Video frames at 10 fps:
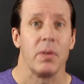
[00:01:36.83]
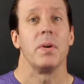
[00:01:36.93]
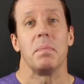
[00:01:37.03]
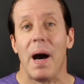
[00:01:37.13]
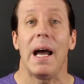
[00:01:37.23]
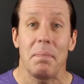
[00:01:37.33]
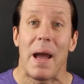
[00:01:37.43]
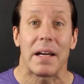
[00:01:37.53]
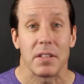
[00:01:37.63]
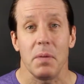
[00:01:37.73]
When mine
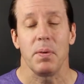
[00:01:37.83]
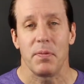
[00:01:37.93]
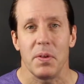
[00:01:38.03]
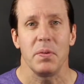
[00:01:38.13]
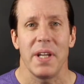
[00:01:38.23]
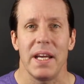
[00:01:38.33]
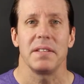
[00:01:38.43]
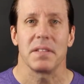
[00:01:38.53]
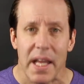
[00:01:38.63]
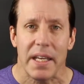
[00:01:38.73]
backed up a few
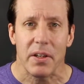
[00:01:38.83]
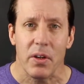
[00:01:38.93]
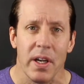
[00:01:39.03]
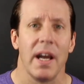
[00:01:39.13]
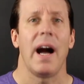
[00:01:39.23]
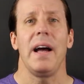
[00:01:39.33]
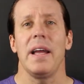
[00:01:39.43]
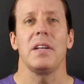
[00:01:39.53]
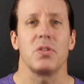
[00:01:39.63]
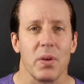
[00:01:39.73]
days later,
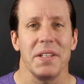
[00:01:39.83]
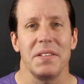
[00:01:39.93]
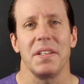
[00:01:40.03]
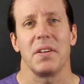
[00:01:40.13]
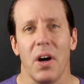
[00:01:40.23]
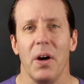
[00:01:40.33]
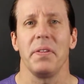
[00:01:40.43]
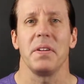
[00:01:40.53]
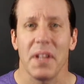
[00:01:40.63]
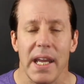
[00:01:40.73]
I asked Tracy to
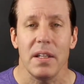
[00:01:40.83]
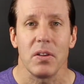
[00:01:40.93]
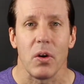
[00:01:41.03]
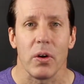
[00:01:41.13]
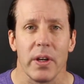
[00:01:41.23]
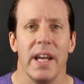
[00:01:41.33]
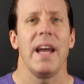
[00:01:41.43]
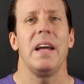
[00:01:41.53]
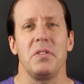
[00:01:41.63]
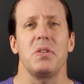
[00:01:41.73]
call the landlord,
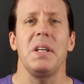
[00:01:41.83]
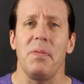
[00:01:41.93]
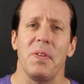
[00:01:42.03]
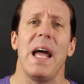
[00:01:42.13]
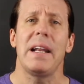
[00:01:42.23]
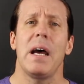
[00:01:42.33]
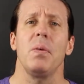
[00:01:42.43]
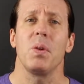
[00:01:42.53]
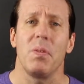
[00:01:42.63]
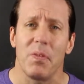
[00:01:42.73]
and she flat
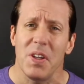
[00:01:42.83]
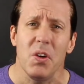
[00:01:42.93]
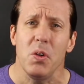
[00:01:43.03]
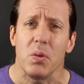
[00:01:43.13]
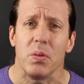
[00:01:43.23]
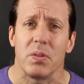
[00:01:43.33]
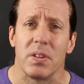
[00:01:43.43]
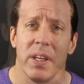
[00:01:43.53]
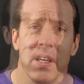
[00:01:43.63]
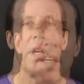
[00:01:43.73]
out refused.